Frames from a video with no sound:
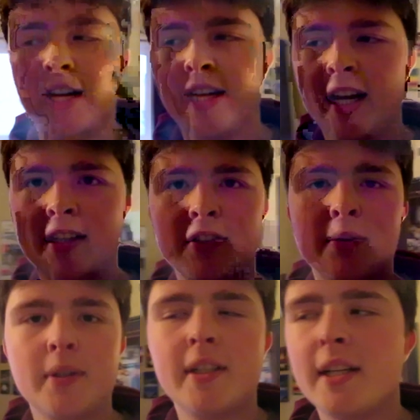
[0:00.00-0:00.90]
how you guys
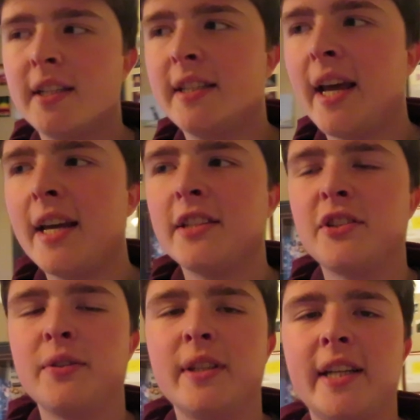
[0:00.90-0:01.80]
doing today
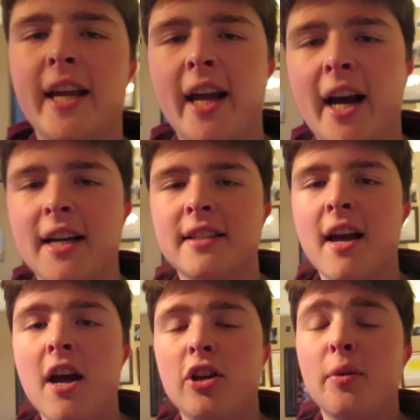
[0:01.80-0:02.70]
so
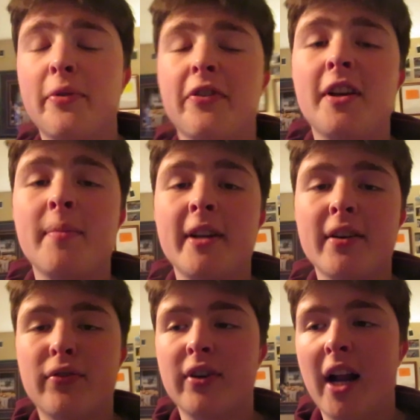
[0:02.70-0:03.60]
guys don't be afraid to be
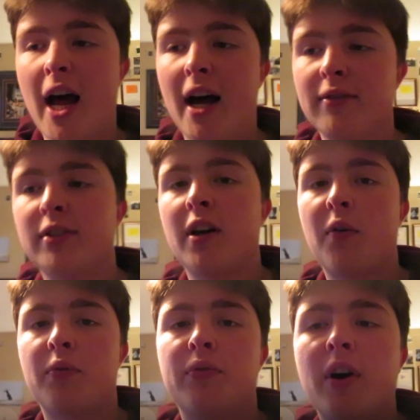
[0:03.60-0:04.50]
different have
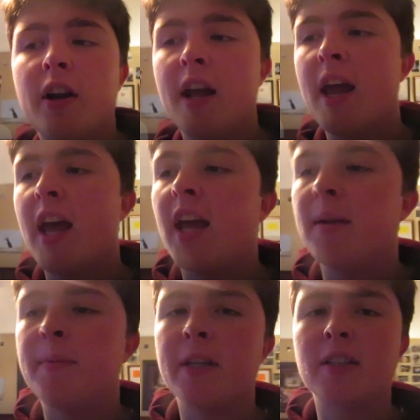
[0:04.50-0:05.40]
some fun
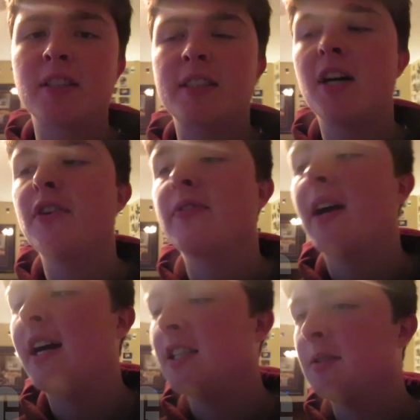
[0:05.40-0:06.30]
and be
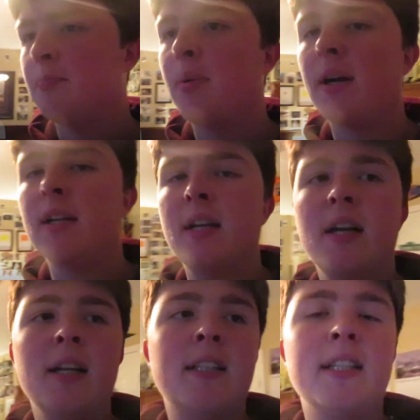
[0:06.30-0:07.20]
yourself guys but
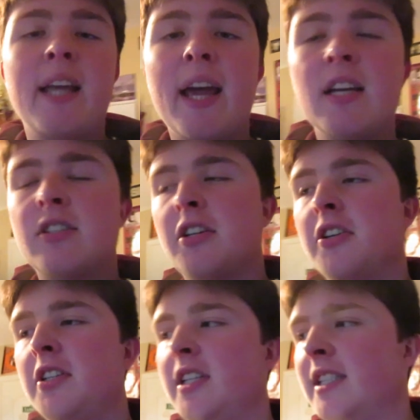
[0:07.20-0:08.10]
today is
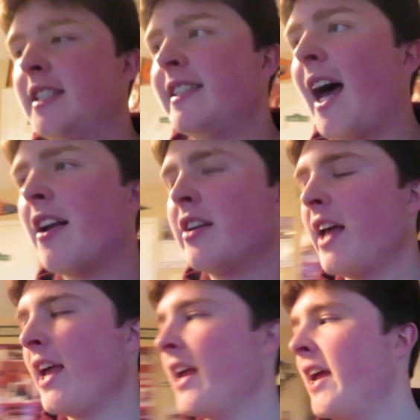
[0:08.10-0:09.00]
currently
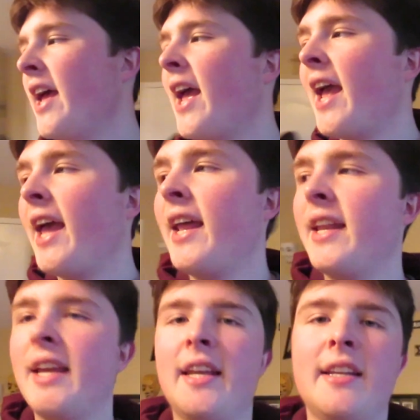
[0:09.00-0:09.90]
saturday
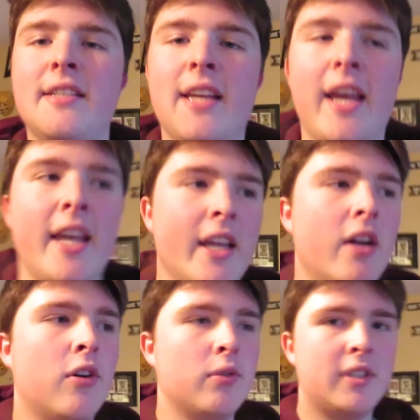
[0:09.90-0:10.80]
and it is
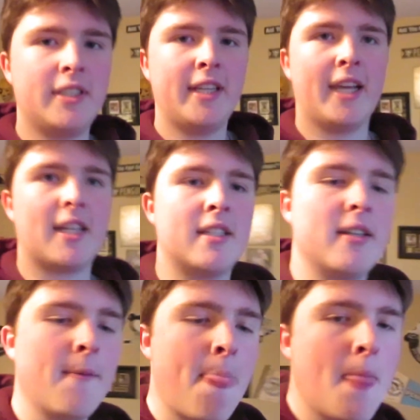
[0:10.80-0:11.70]

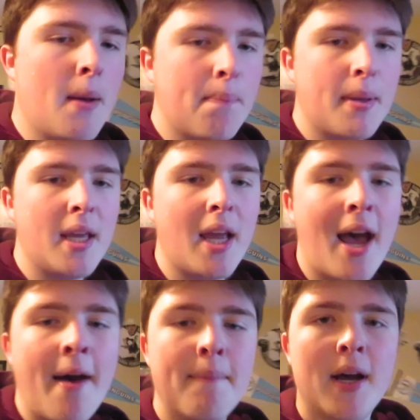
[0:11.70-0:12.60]
8:06
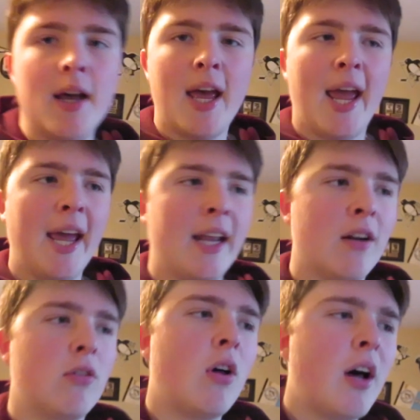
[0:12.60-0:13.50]
p.m.
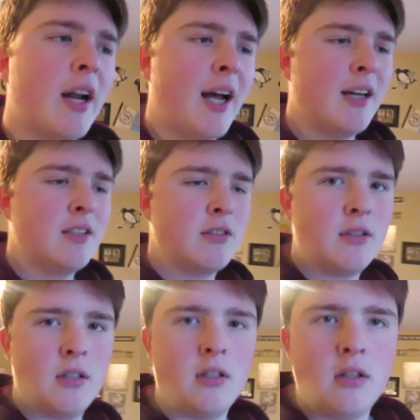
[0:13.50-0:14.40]
and a lot
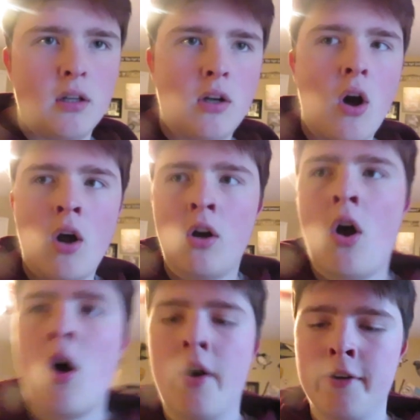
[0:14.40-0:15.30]
has gone
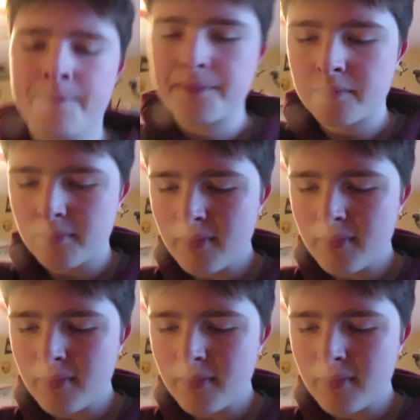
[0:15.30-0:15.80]
on